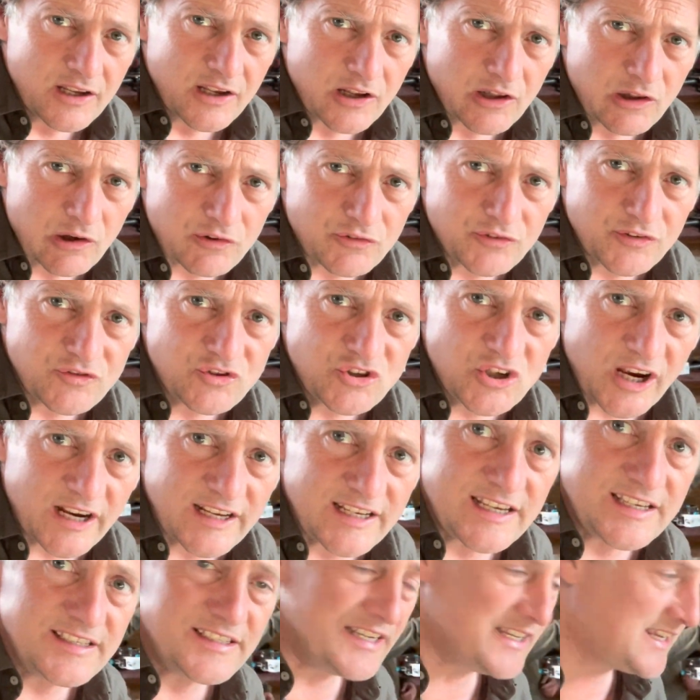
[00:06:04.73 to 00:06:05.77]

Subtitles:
Lots of Chinesey